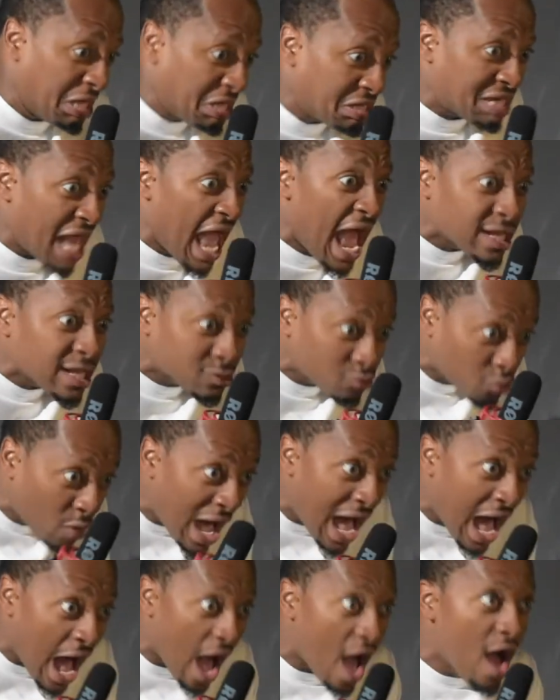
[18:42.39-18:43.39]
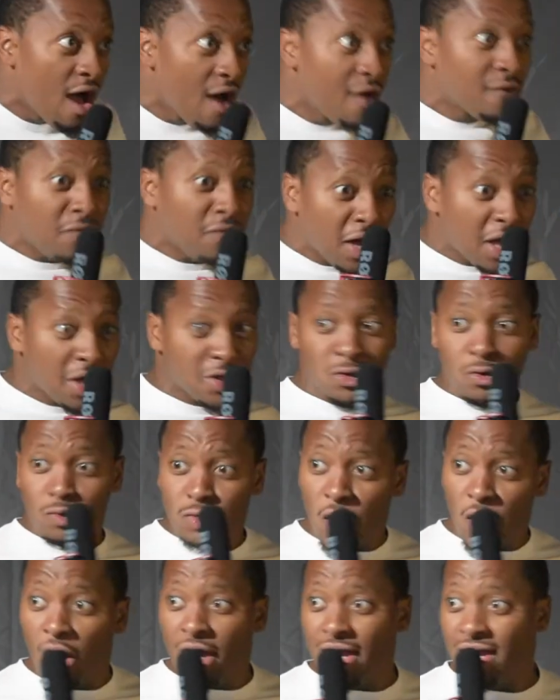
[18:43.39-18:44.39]
that's why. Fuck is you
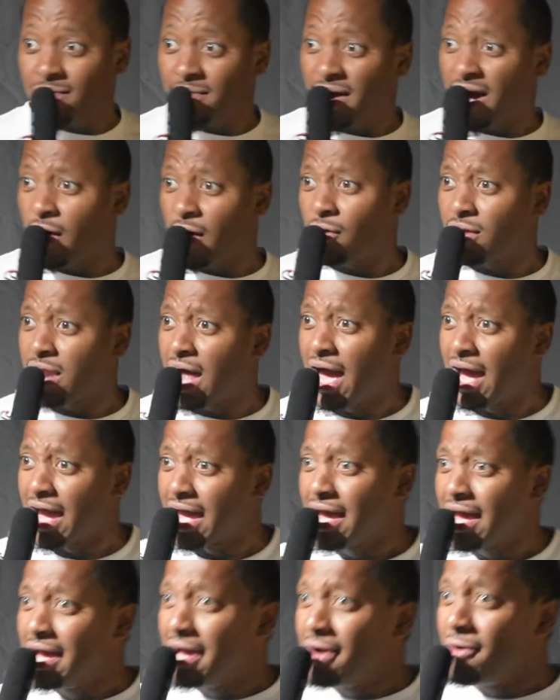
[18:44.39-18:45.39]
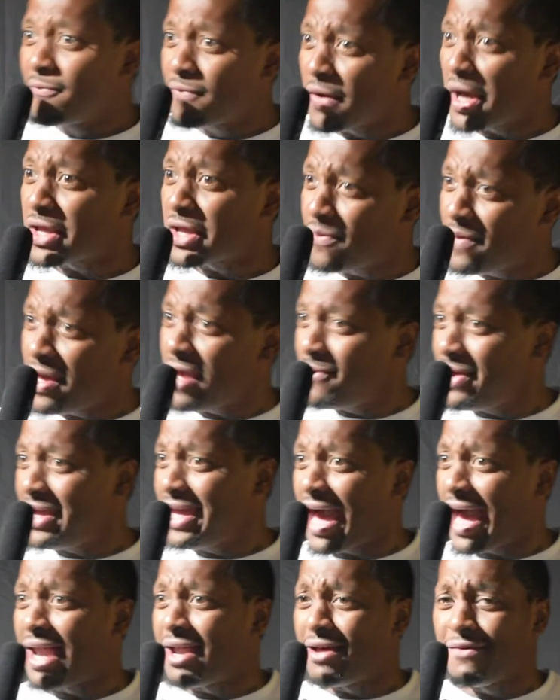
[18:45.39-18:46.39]
talking about? Like, fucking me, we
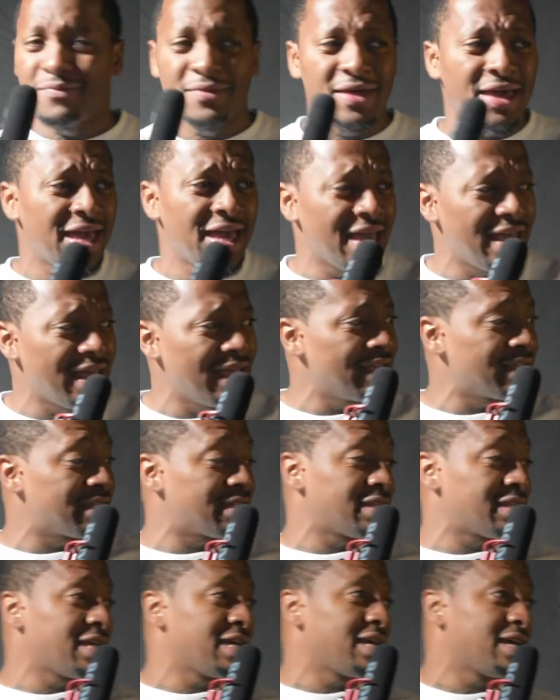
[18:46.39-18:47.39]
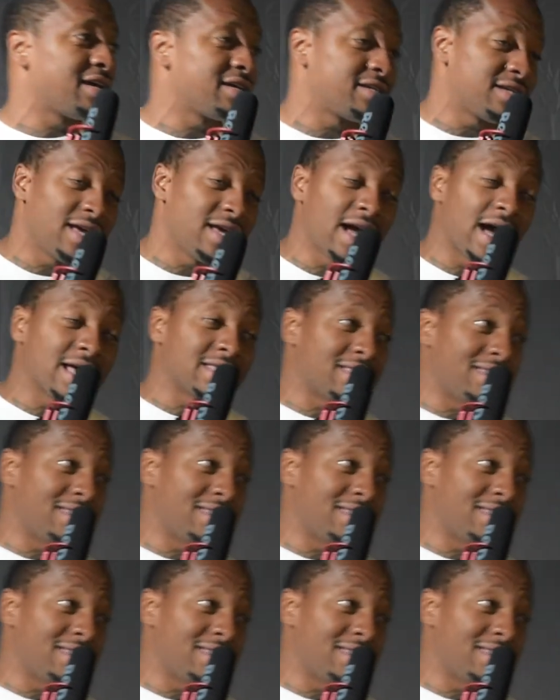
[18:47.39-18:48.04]
got it. Man, shit. She got the